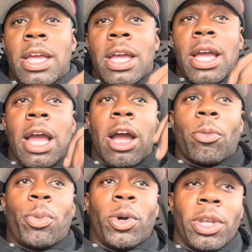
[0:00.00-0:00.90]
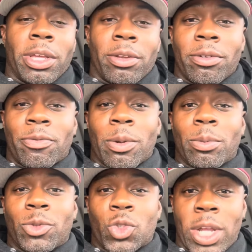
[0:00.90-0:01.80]
how pulling
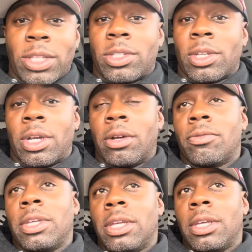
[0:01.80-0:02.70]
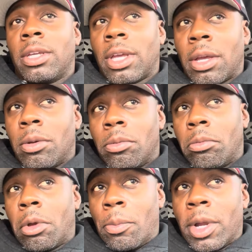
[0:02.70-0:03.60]
from traits of the
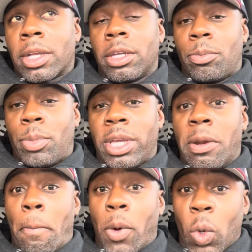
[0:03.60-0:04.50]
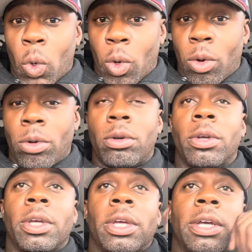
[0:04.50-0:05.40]
American pit bull
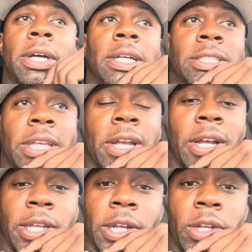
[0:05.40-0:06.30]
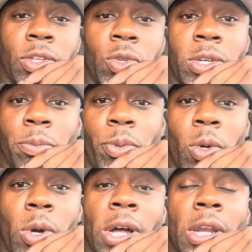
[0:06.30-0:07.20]
terrier, you can
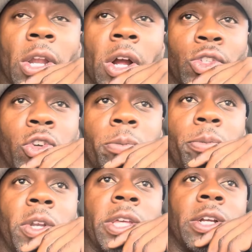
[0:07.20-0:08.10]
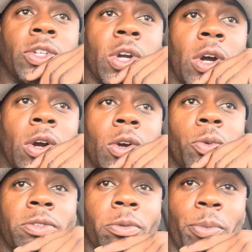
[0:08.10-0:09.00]
pull a larger, bullier dog
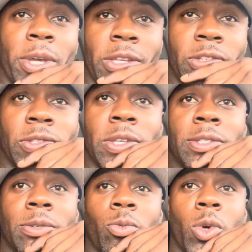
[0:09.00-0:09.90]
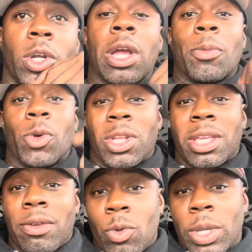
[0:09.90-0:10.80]
with some patience and some work. I'm going to
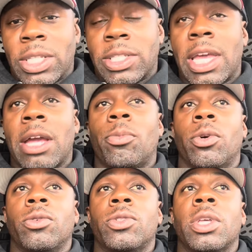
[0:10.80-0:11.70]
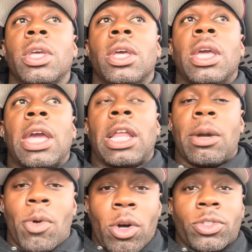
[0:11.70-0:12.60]
give you examples. And
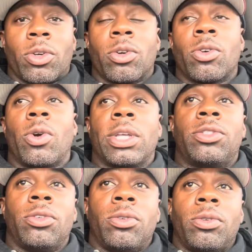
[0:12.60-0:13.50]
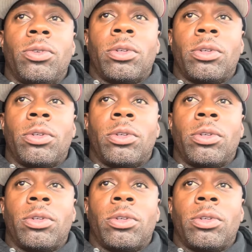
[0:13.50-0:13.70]
I'm also going to